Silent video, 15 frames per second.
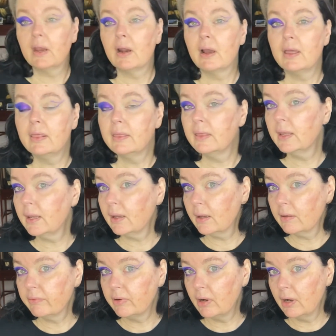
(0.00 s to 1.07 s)
I think I've
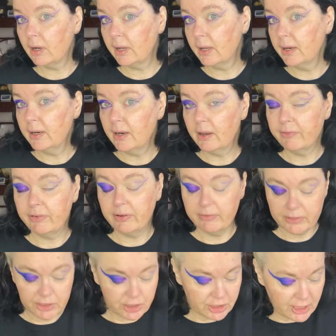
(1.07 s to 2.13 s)
got enough of a
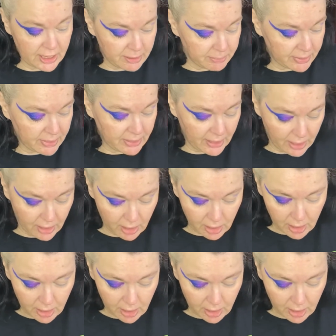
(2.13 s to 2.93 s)
shape there.